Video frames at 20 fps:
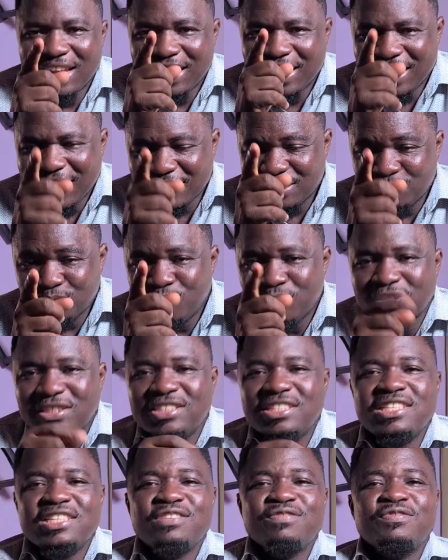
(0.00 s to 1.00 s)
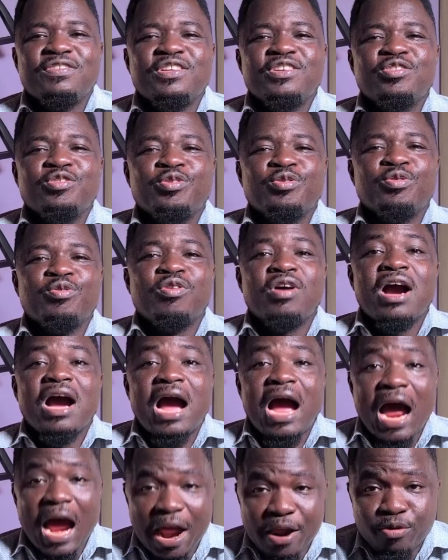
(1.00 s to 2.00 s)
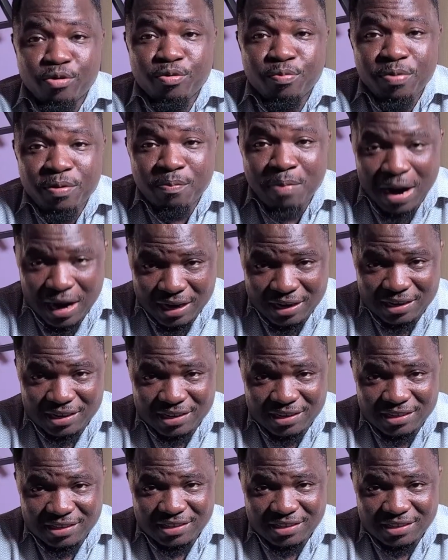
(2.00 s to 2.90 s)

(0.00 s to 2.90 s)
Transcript: Let's watch this video. I will be back.